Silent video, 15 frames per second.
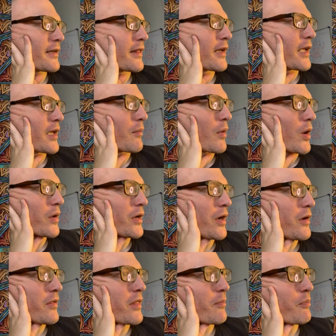the
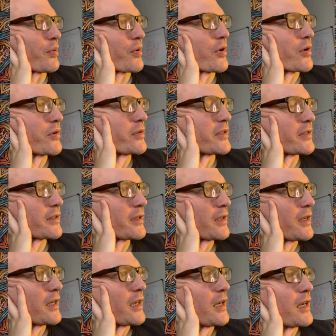kimono, the brute,
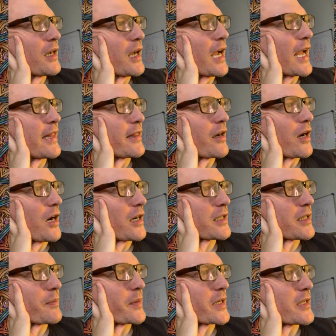and the
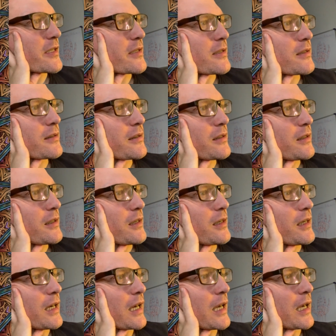octopus,
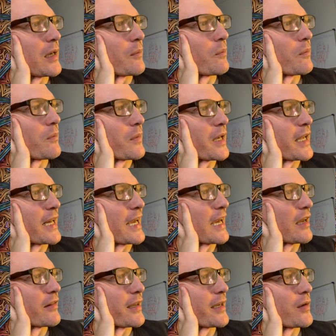and
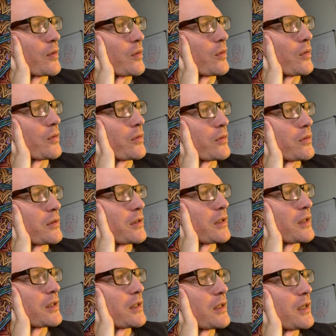how they all
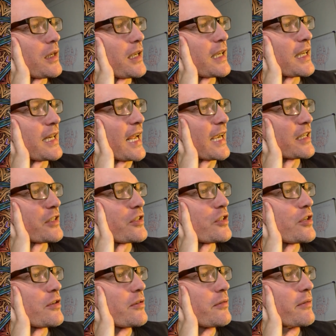connect
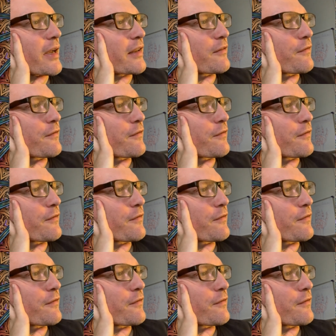to and